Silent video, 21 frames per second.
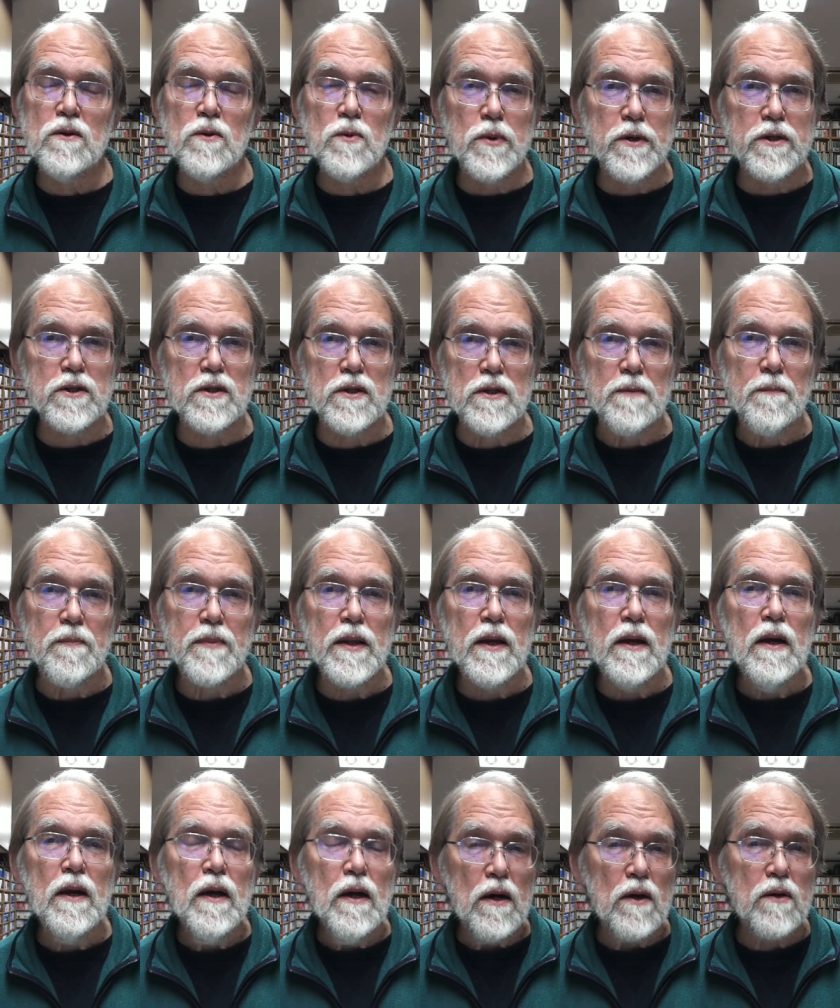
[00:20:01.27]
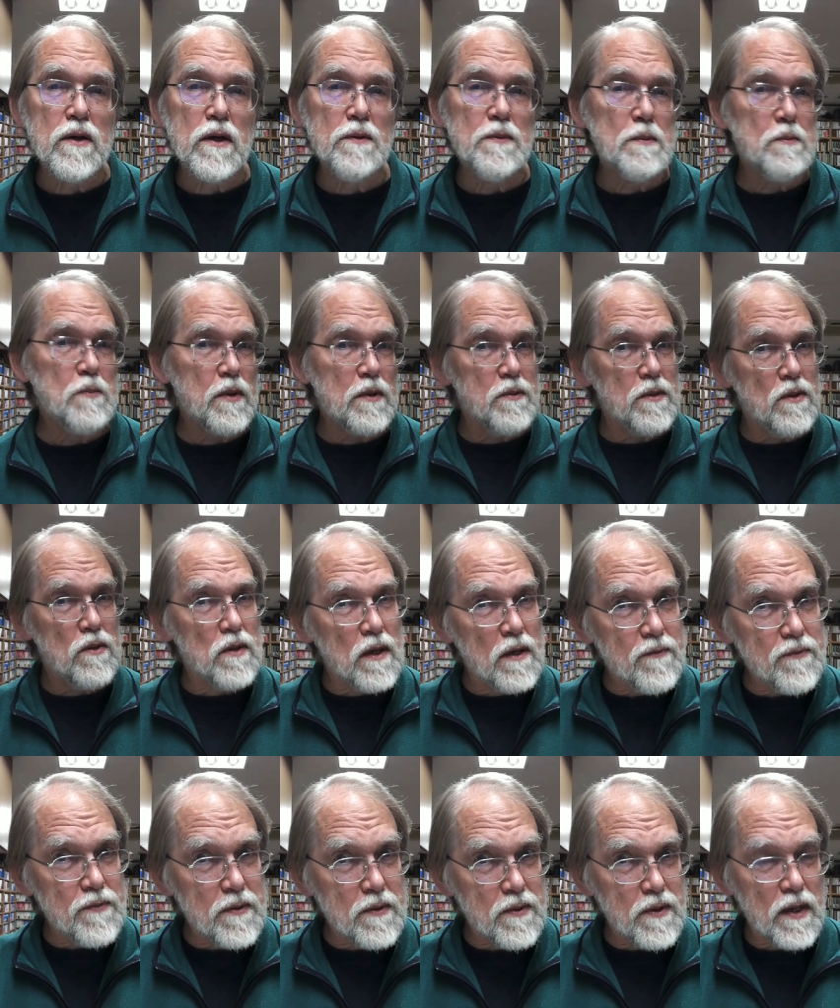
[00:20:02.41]
the worksheet." Okay, when you
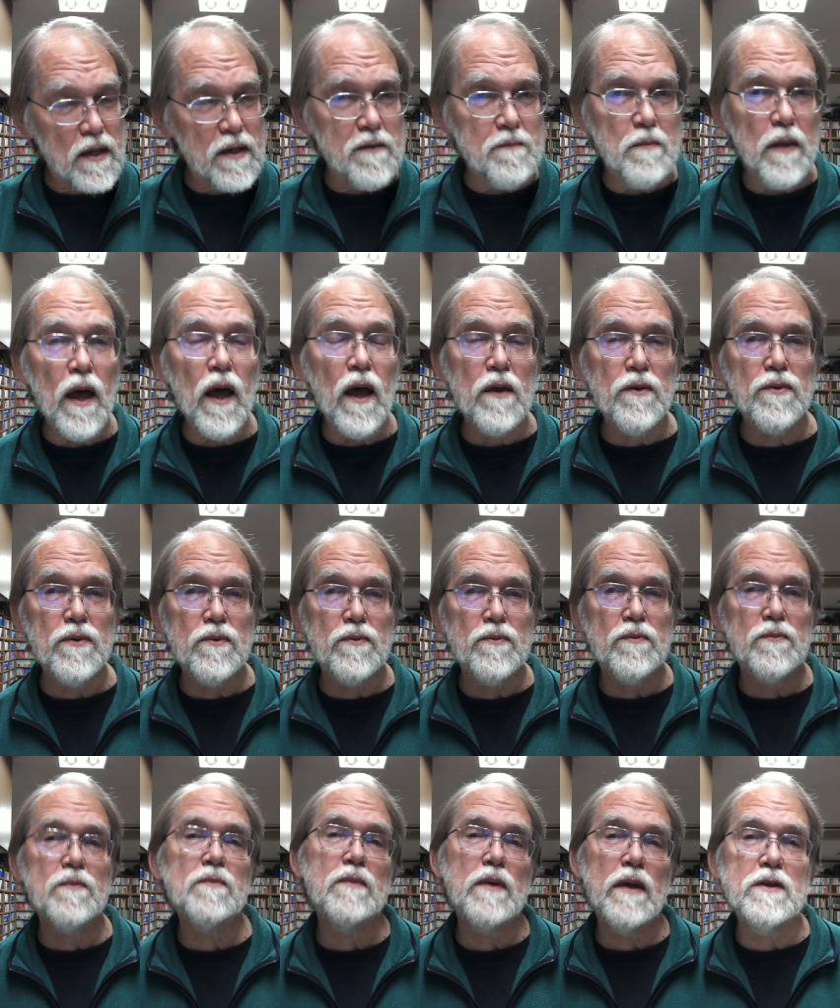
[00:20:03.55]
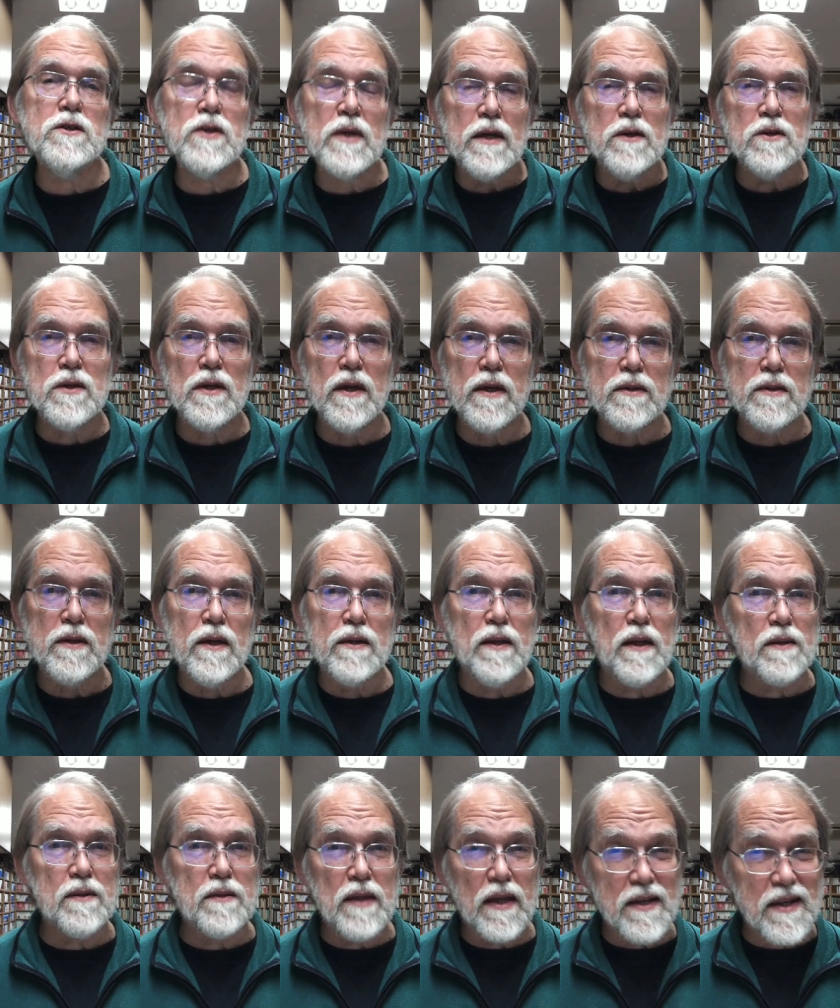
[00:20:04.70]
have this kind of mass education like
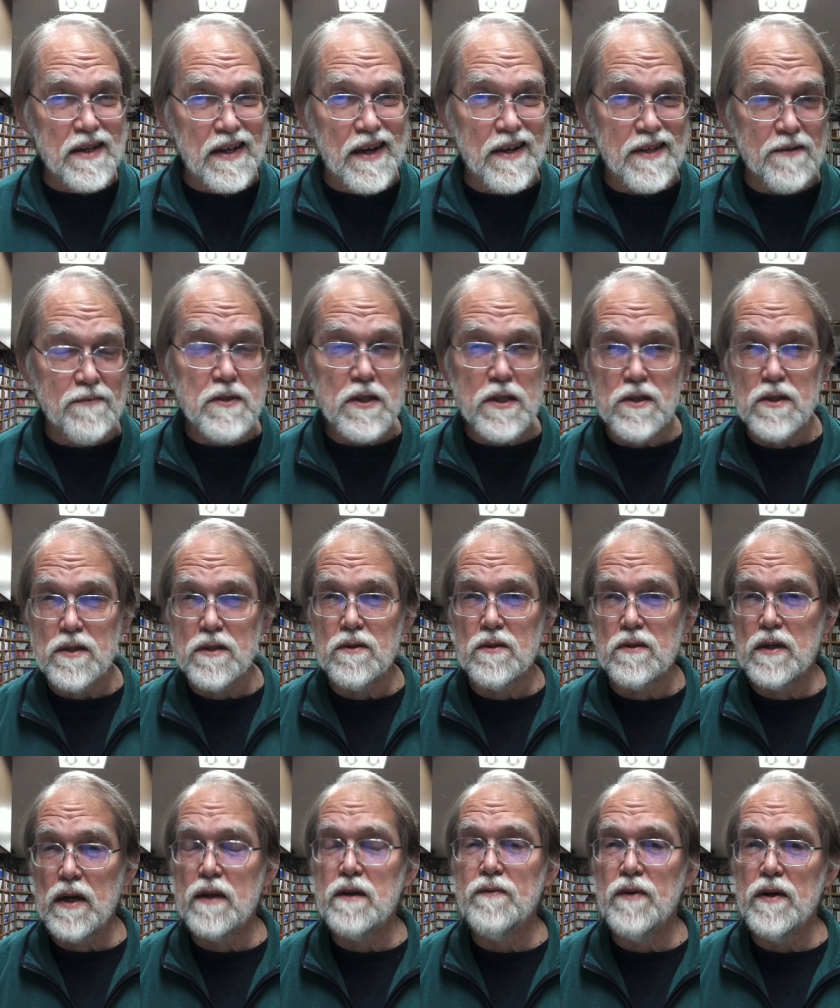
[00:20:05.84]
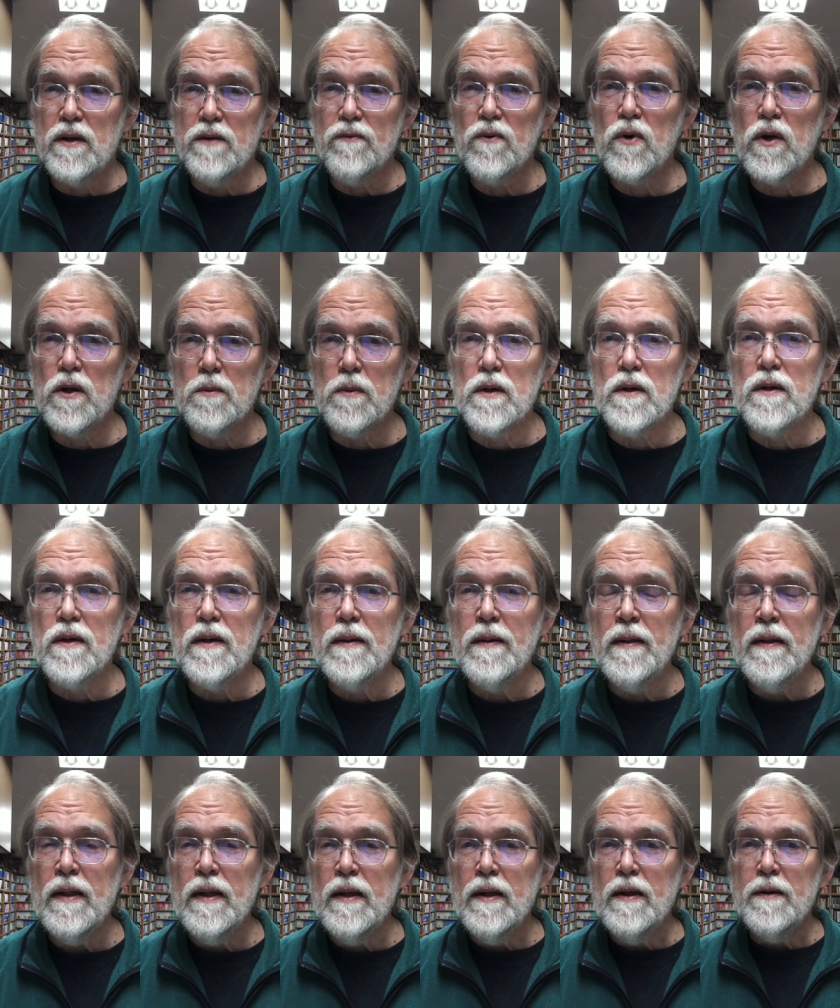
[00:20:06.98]
that, that kind of teaching is kind of unavoidable.
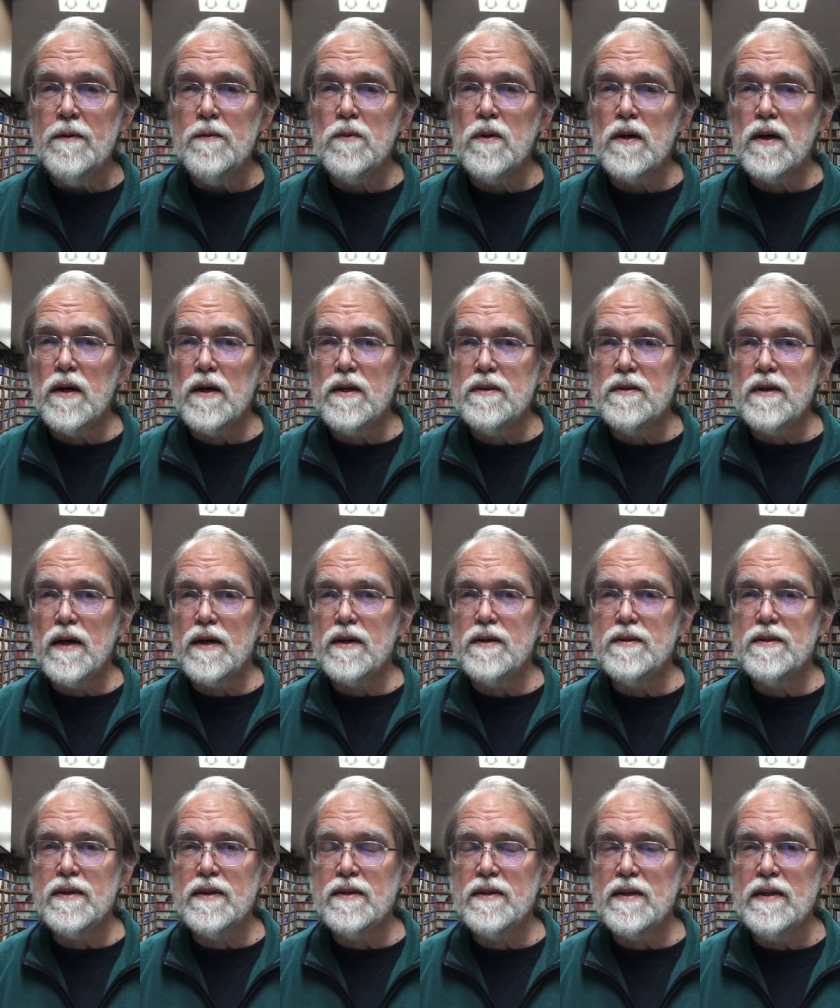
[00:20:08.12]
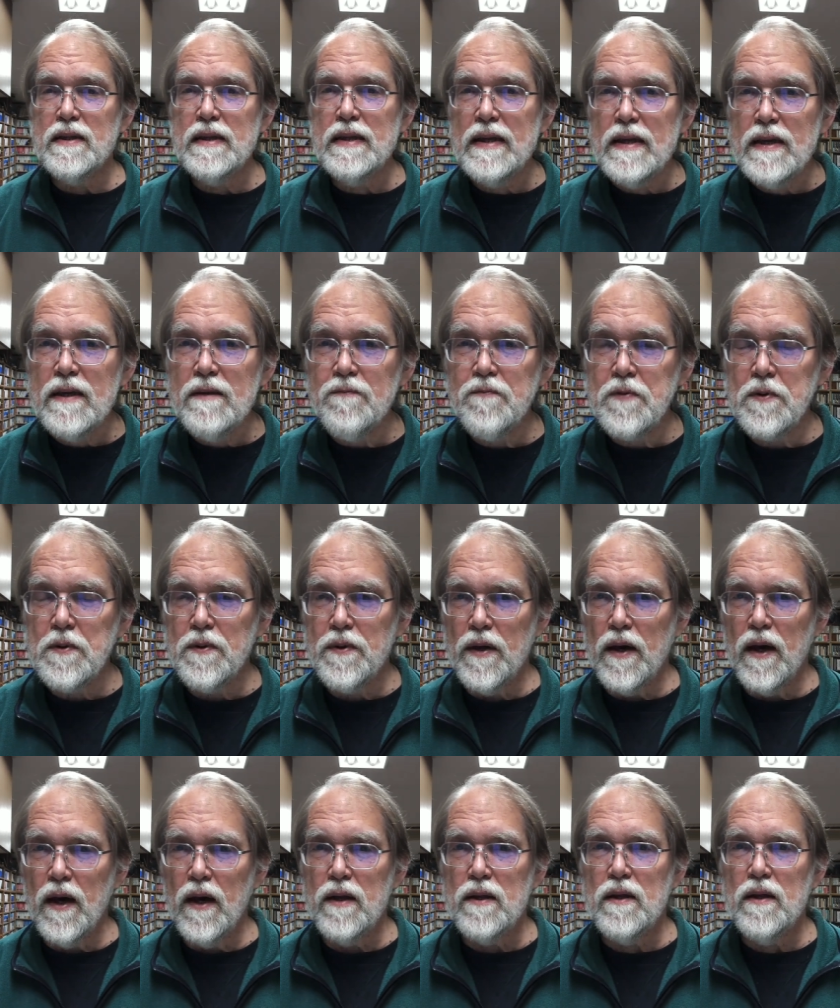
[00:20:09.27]
Well, I think the need for
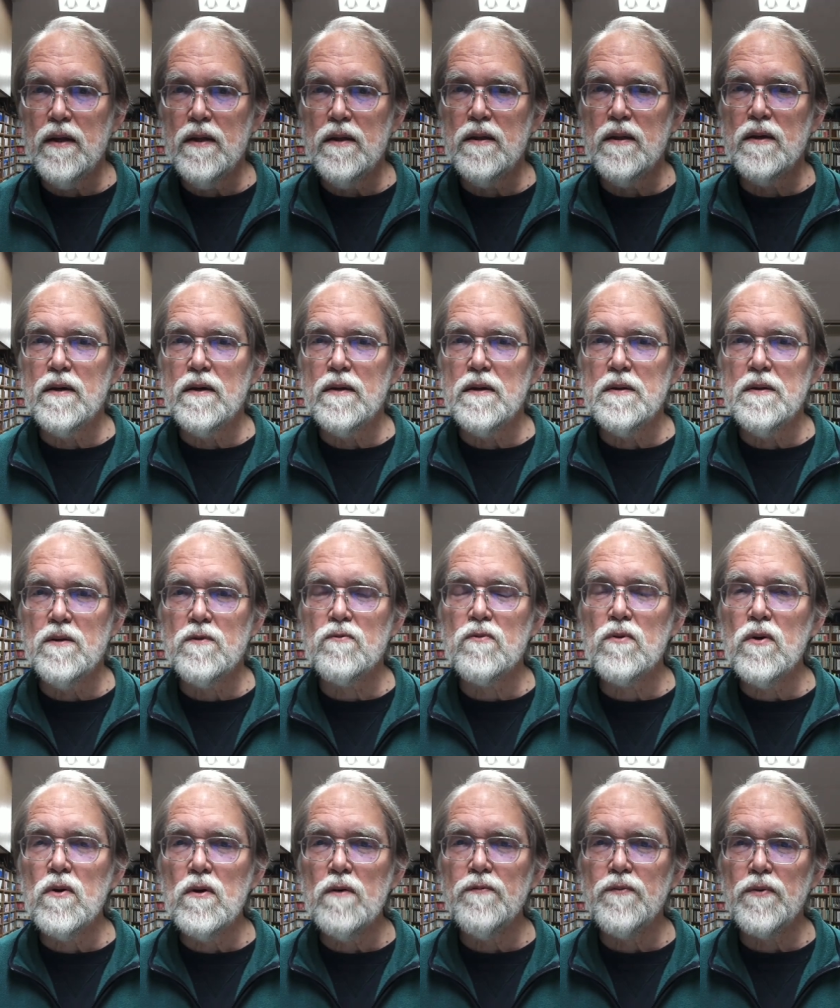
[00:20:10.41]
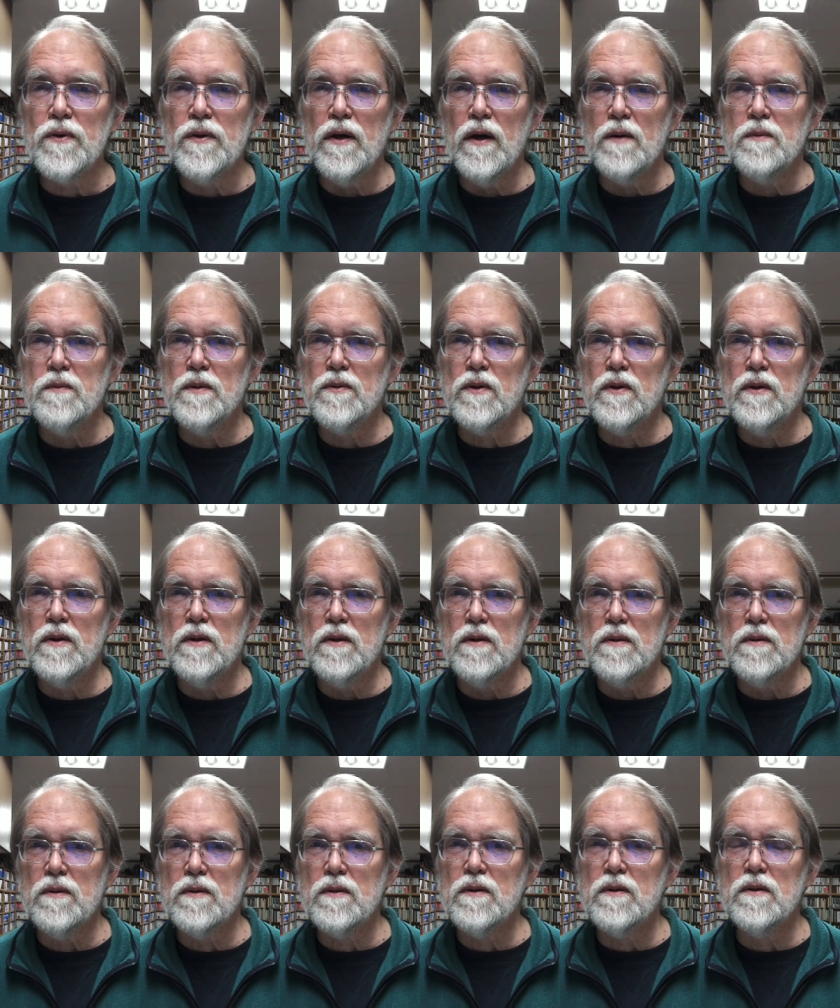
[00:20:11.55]
that and the role for that was going
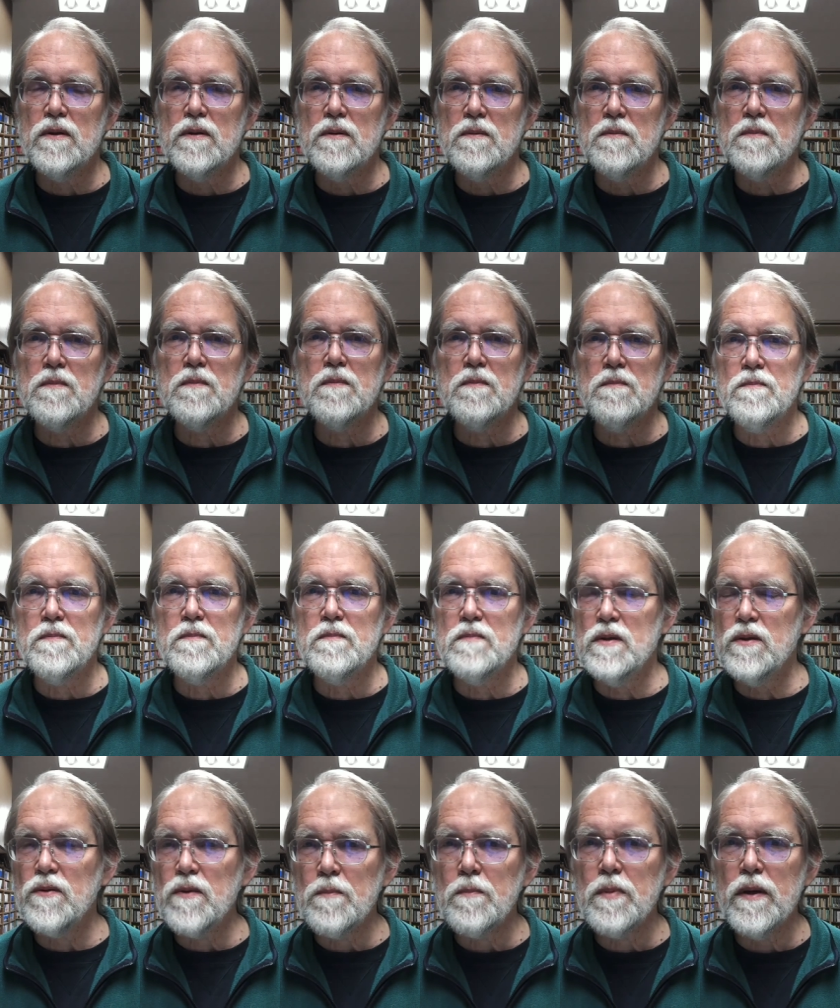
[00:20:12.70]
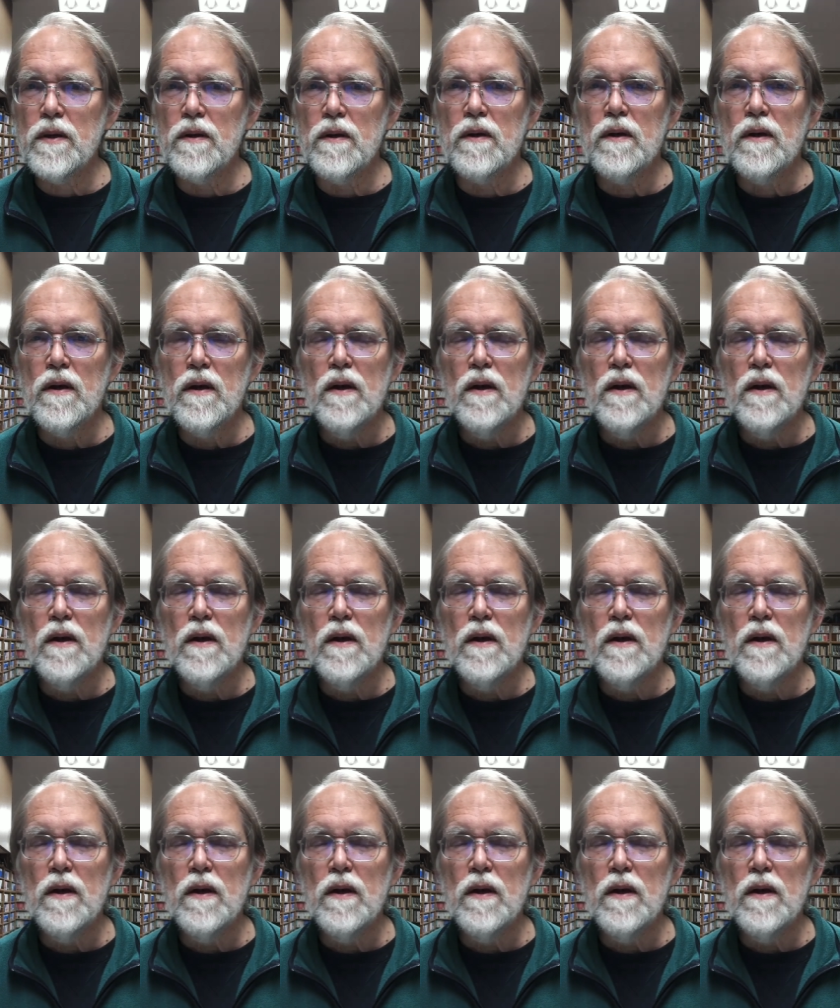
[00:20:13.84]
to disappear.